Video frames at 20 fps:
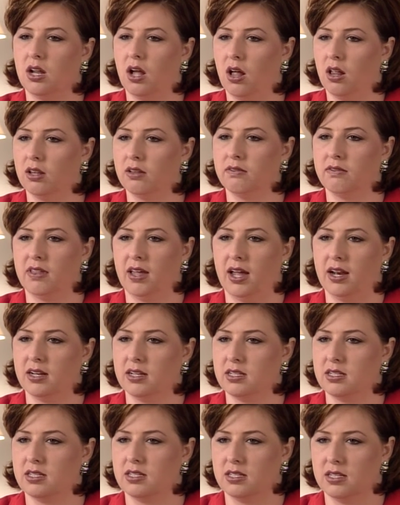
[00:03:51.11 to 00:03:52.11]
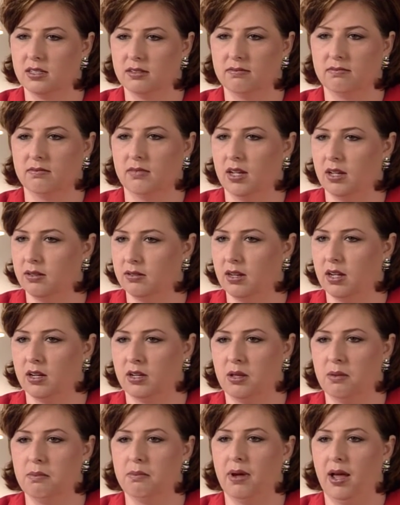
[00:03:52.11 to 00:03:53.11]
all of that is a
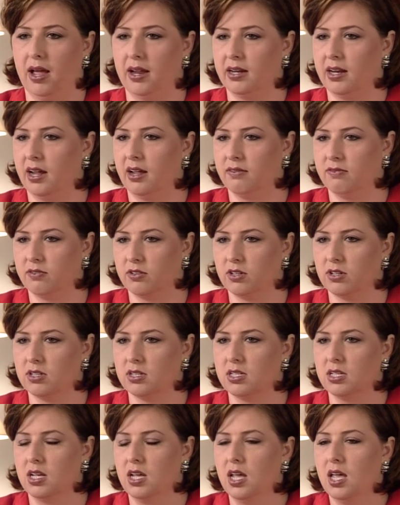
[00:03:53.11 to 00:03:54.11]
combined effort.